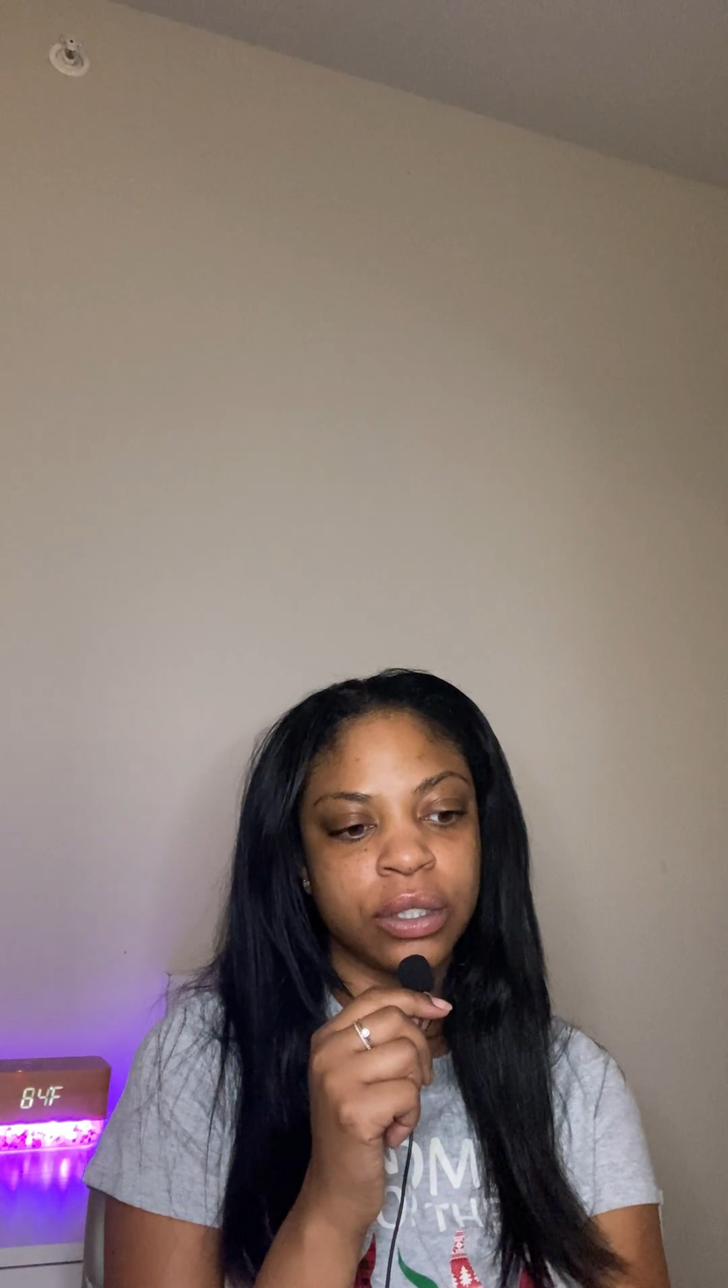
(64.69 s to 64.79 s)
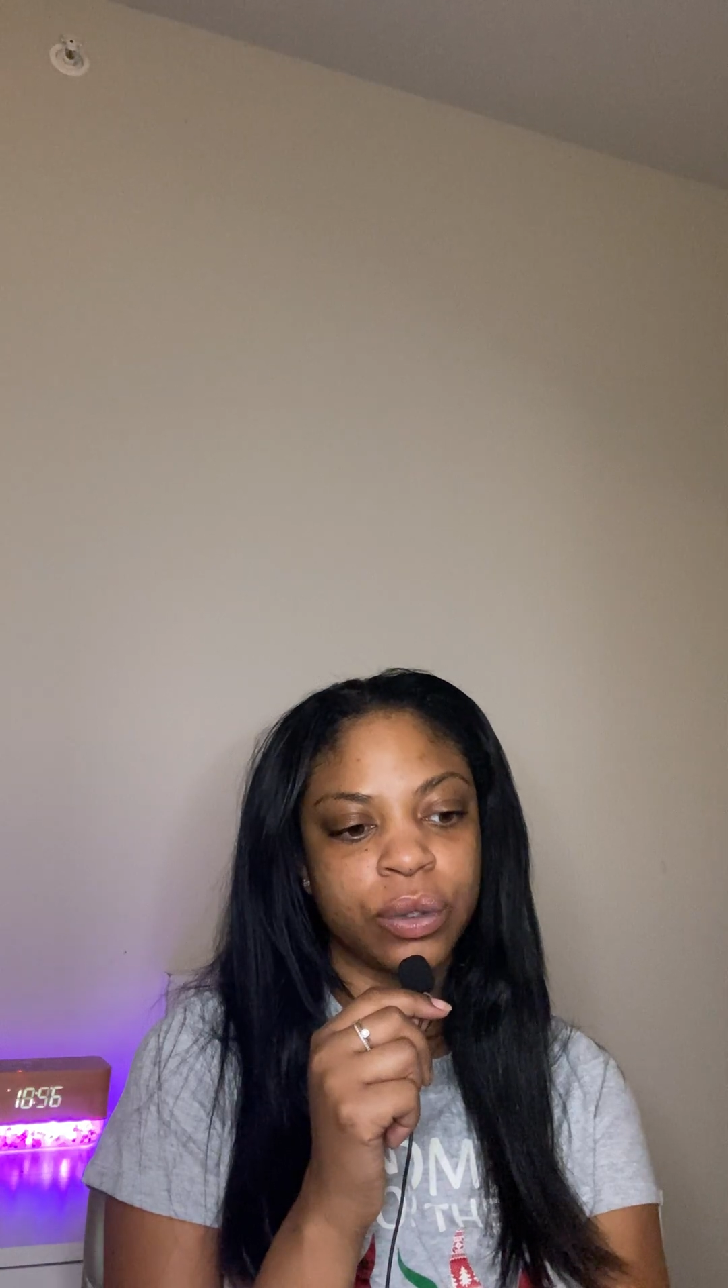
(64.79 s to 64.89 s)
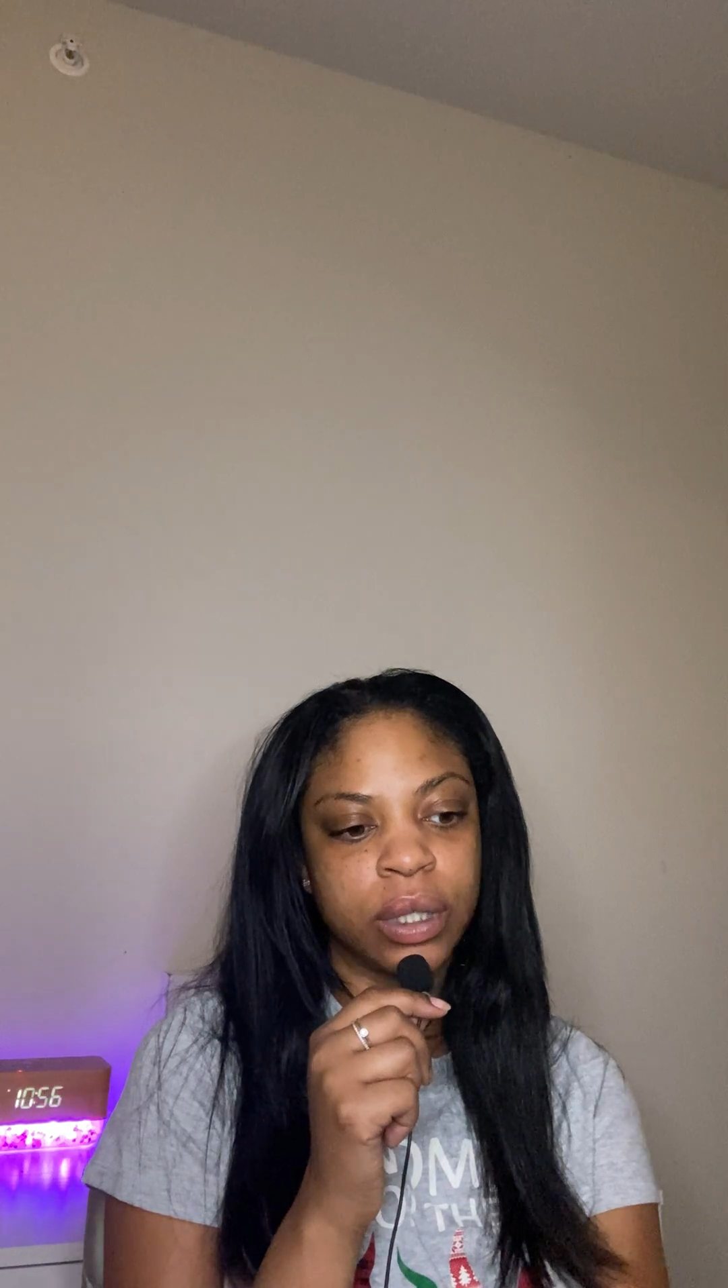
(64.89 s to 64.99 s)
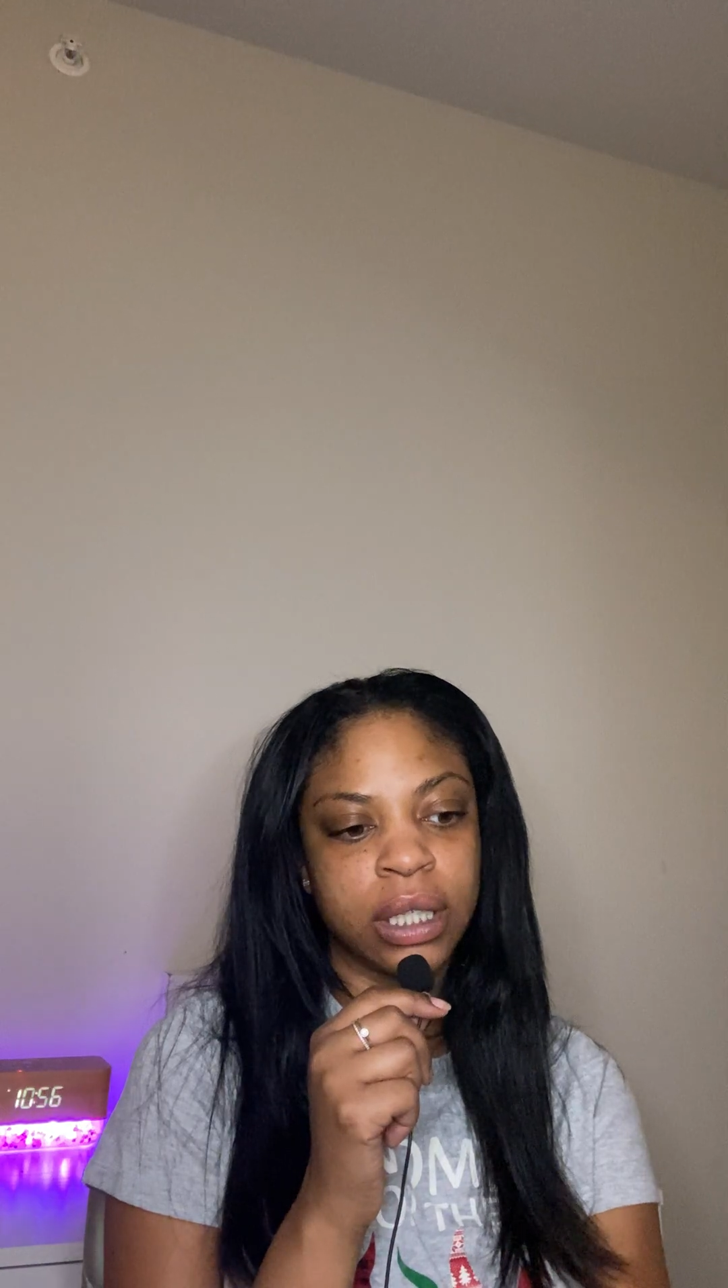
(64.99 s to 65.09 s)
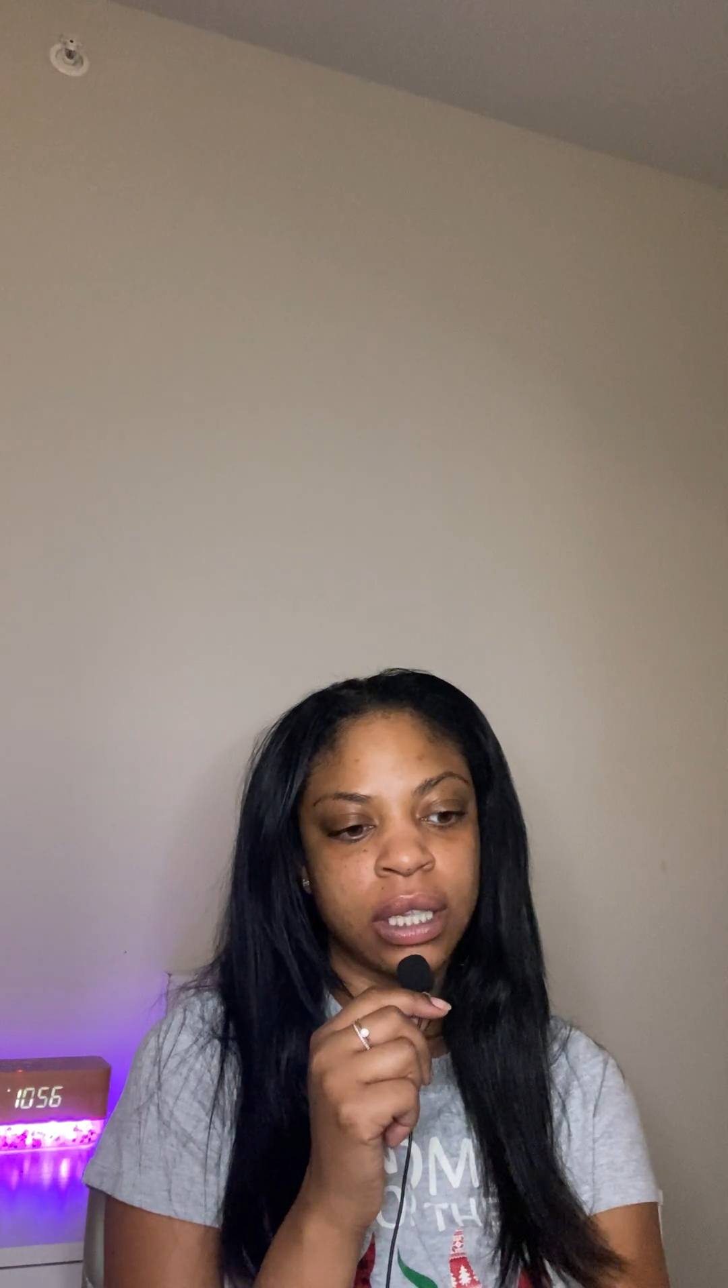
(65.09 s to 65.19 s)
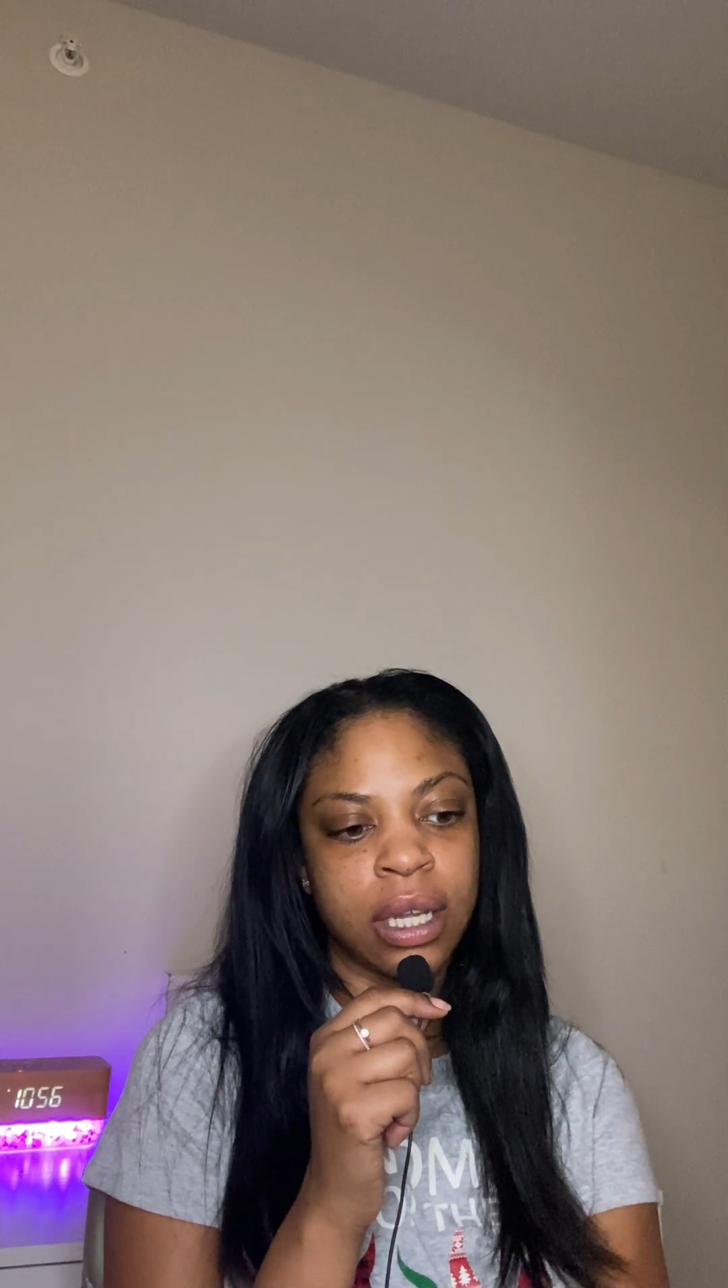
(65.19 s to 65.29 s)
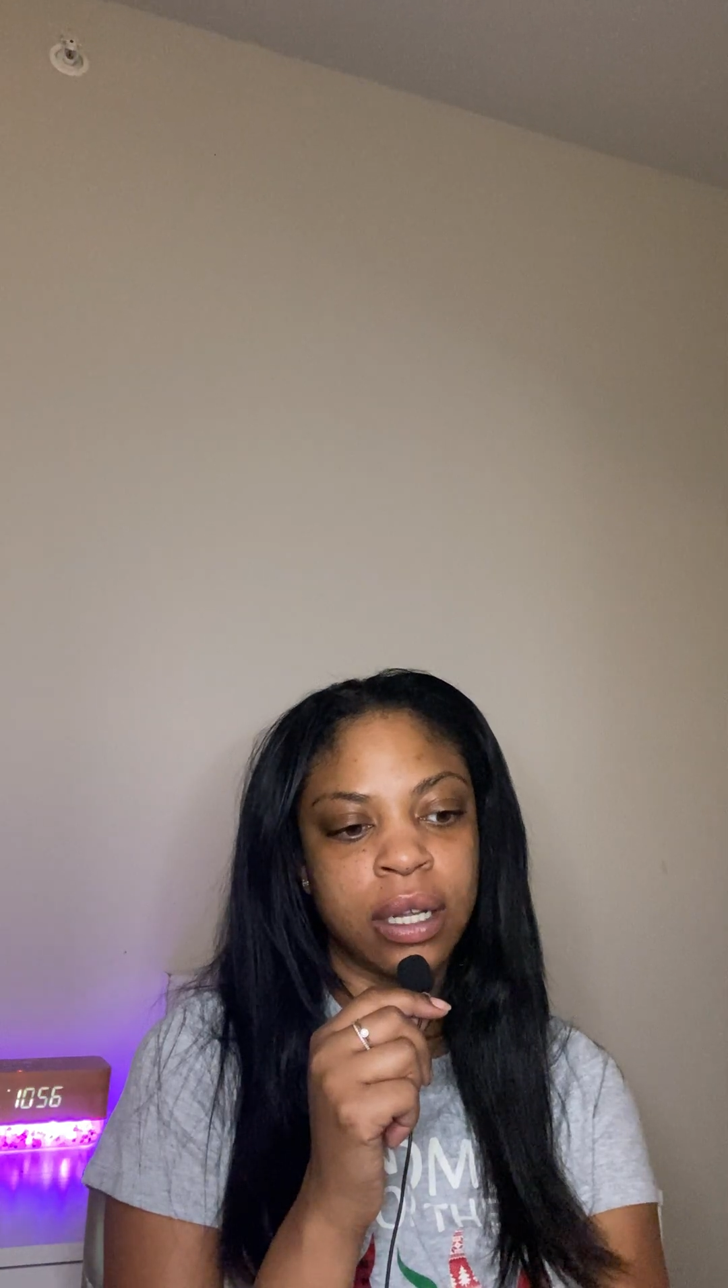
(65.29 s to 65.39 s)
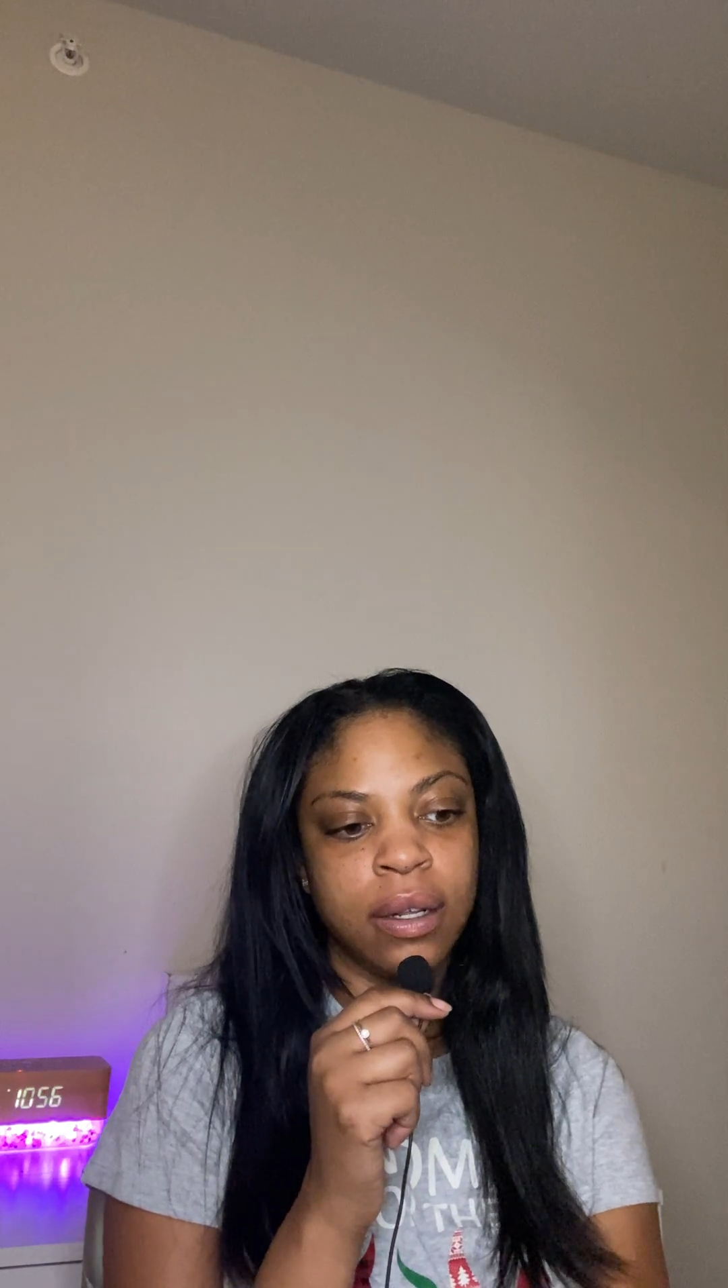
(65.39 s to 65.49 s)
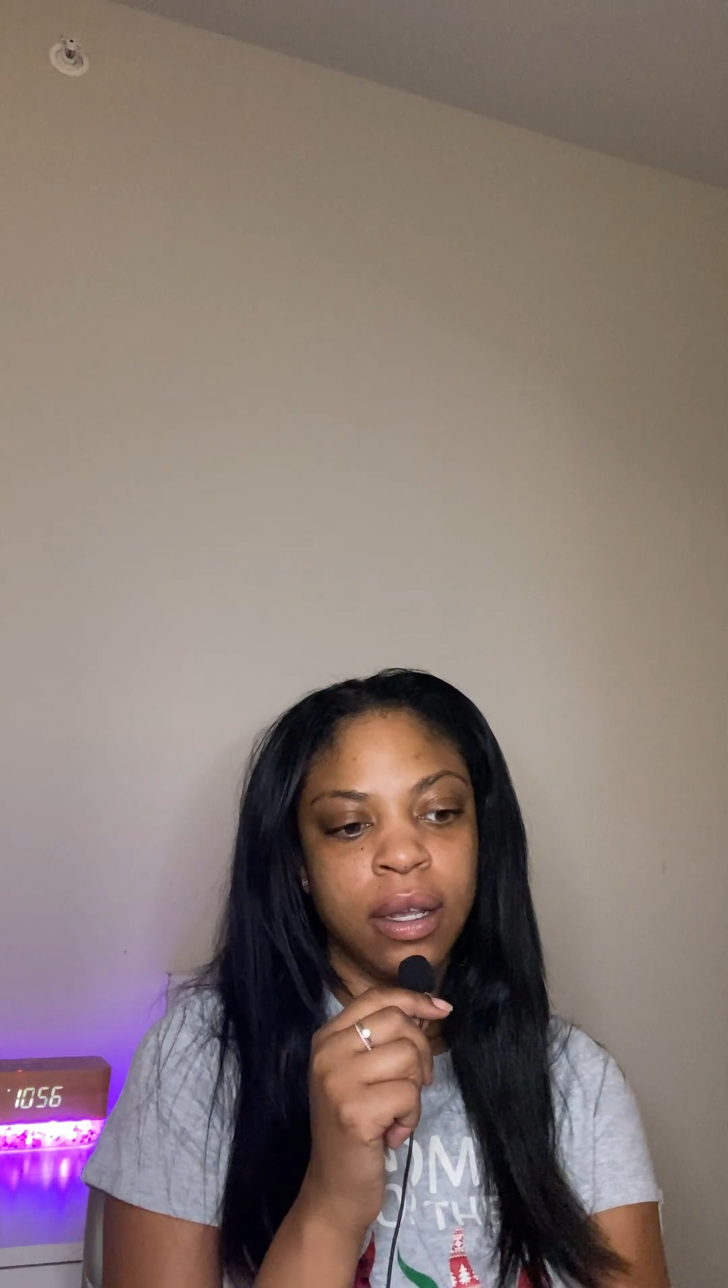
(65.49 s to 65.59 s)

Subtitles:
shortly that